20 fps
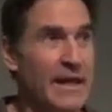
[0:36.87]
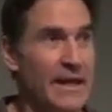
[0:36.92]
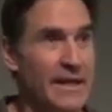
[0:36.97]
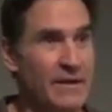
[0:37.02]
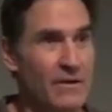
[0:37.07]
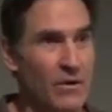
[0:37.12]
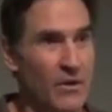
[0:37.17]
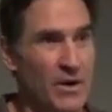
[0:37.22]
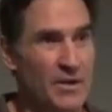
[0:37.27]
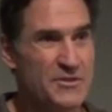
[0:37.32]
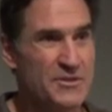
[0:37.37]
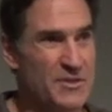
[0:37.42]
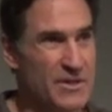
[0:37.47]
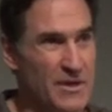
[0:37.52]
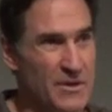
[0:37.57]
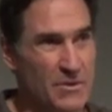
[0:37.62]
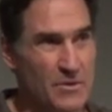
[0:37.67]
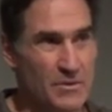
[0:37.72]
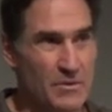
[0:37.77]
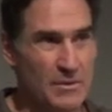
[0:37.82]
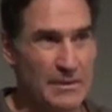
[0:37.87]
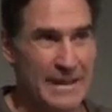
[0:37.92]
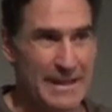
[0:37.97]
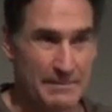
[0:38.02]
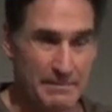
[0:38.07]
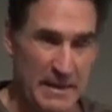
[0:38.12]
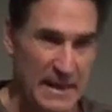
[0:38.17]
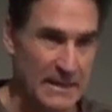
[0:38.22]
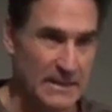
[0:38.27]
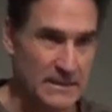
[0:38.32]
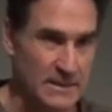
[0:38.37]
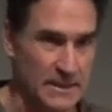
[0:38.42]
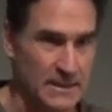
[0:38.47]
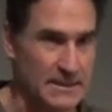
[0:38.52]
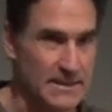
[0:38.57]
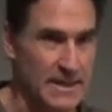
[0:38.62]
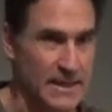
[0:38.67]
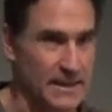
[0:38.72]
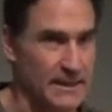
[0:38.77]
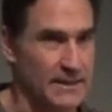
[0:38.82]
and also my painting
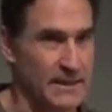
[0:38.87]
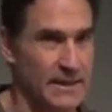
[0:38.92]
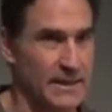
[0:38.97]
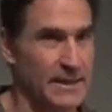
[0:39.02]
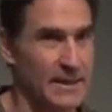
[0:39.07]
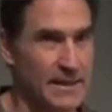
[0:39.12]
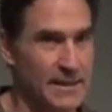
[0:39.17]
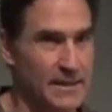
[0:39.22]
technique.